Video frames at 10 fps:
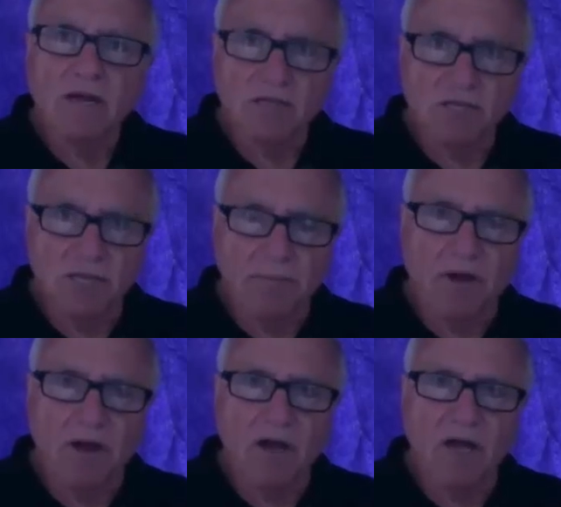Xi
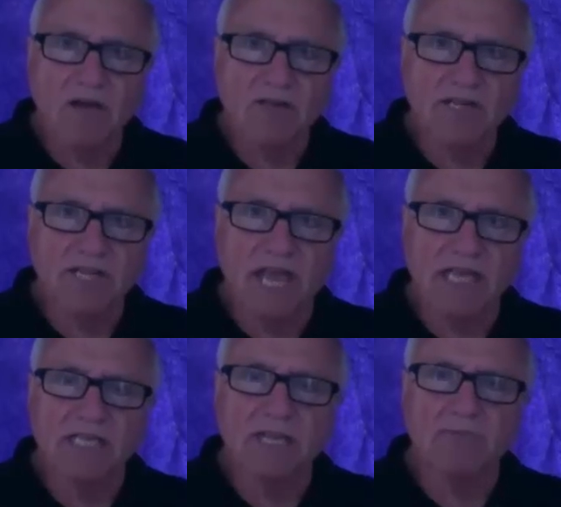Jinping
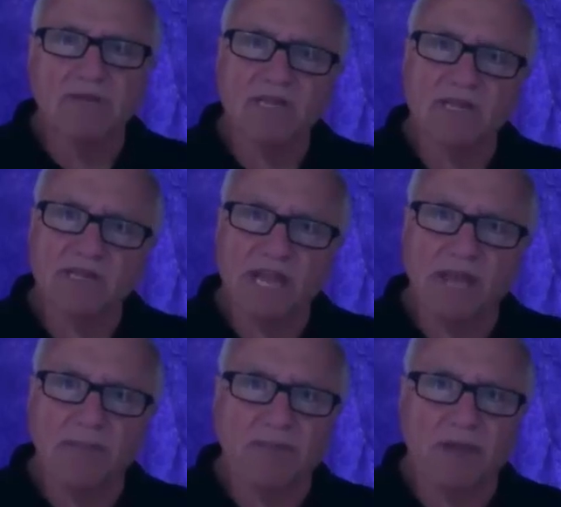understands that, but at the
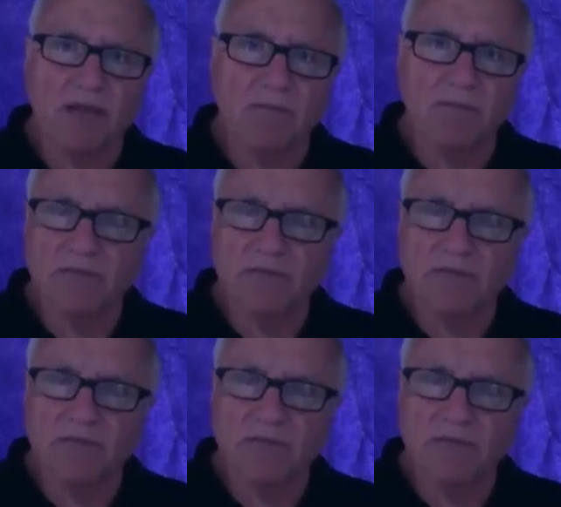same time,